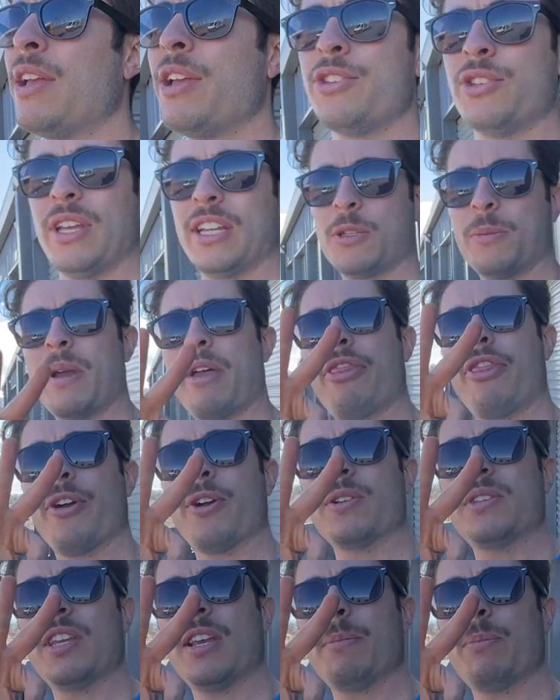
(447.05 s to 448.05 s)
So that's my
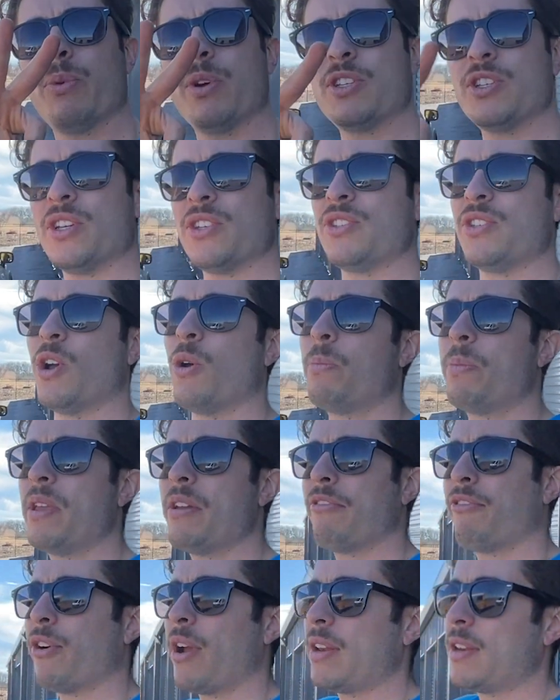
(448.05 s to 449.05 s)
third tip, which is don't be
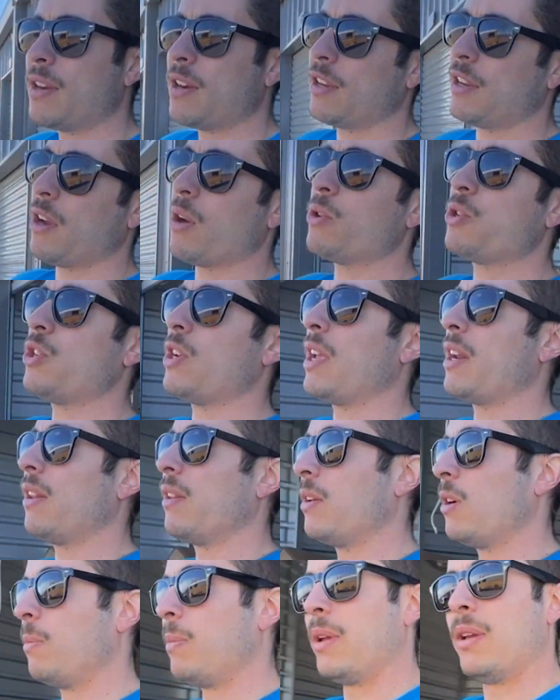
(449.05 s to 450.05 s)
afraid to negotiate a
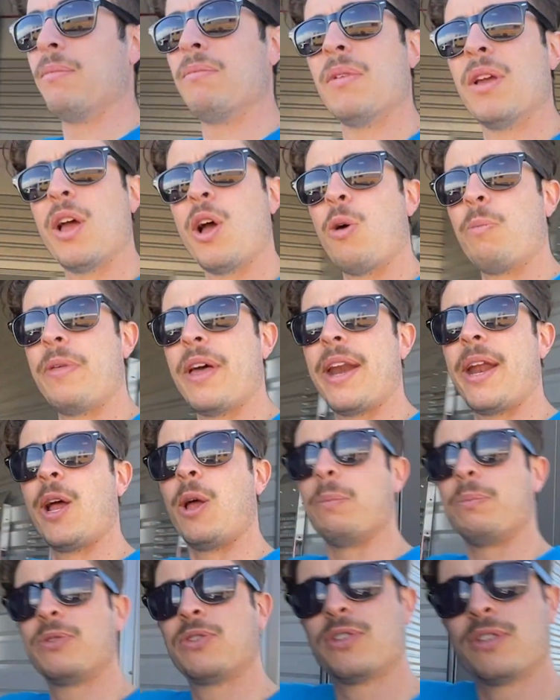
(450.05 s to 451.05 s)
little bit. Hope that
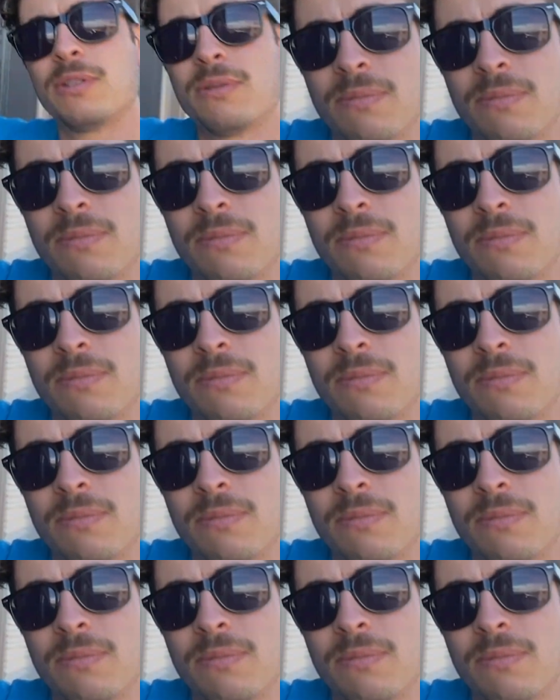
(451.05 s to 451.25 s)
helps.